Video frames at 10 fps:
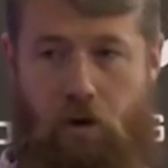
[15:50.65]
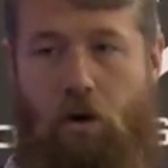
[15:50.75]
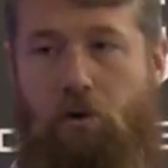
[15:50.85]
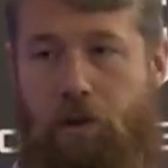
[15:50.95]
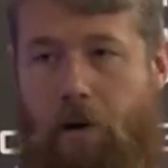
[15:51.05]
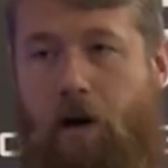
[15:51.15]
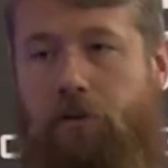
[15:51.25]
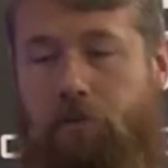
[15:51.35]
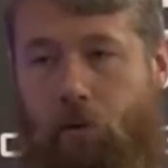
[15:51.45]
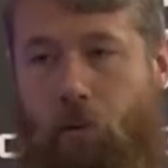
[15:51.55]
all the
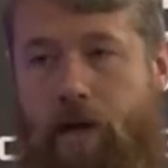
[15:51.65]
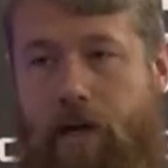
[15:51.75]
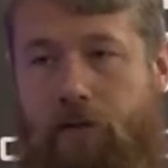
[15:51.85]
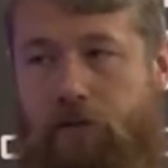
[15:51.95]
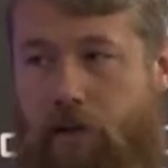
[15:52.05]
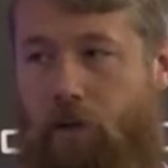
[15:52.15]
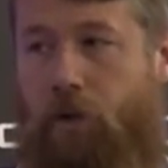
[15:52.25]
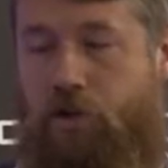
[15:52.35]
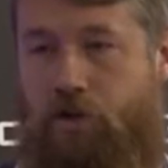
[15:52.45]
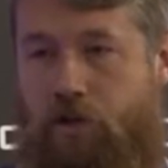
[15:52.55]
possible ways in
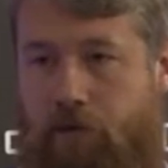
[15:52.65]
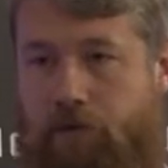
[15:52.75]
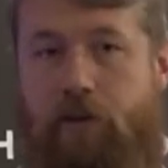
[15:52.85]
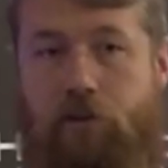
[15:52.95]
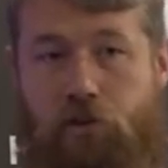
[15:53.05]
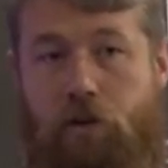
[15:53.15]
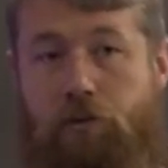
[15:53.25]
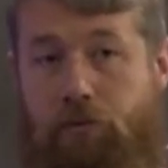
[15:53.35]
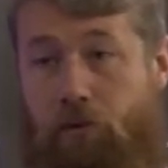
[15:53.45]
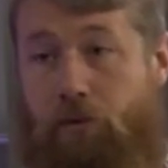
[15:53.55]
which events
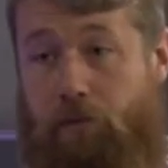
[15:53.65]
could flow,